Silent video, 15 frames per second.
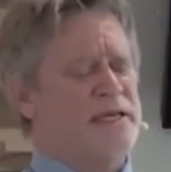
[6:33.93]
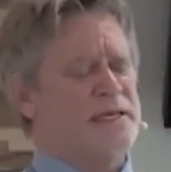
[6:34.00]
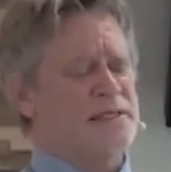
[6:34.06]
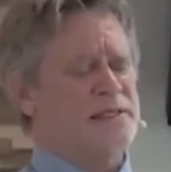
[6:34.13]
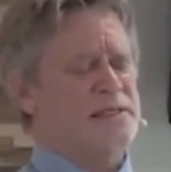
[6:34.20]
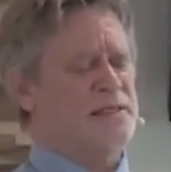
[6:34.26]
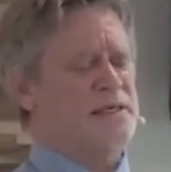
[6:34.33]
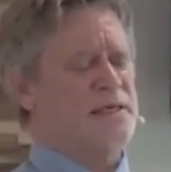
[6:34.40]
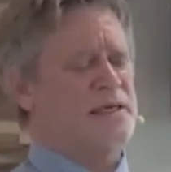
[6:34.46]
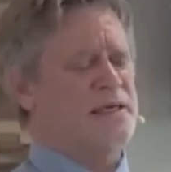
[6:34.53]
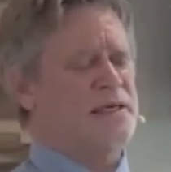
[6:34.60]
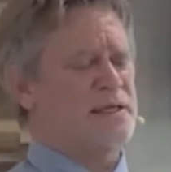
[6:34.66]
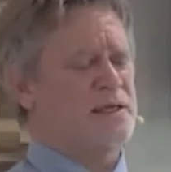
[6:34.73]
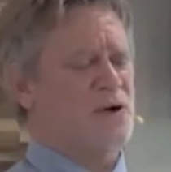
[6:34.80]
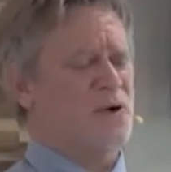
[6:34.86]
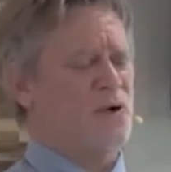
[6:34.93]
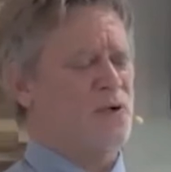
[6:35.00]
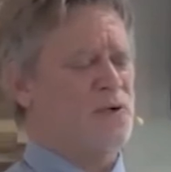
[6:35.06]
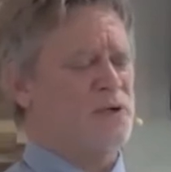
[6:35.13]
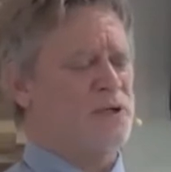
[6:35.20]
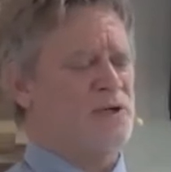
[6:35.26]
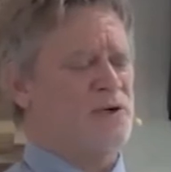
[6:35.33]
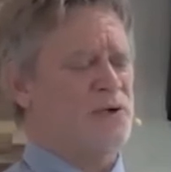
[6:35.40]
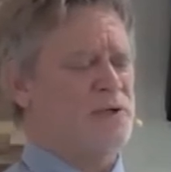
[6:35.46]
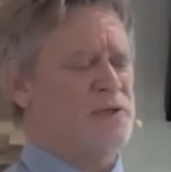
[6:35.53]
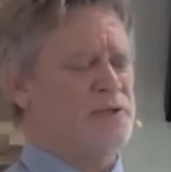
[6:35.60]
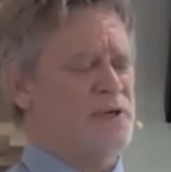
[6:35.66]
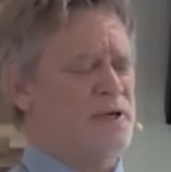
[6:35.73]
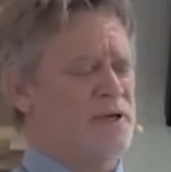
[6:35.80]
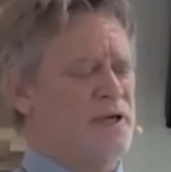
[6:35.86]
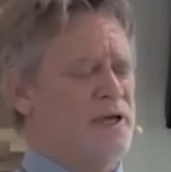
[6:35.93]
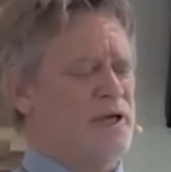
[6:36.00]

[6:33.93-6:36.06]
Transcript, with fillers: seeing it holding you as a,